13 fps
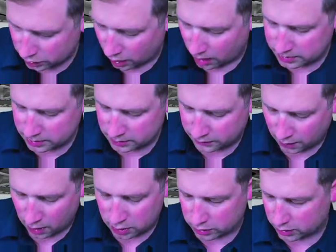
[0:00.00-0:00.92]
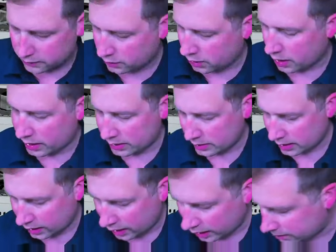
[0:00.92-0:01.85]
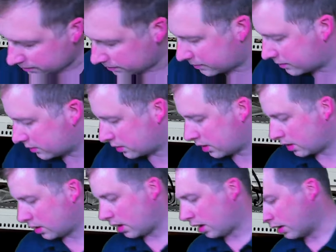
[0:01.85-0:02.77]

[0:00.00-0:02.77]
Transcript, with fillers: your options for hard drive trays. Again, not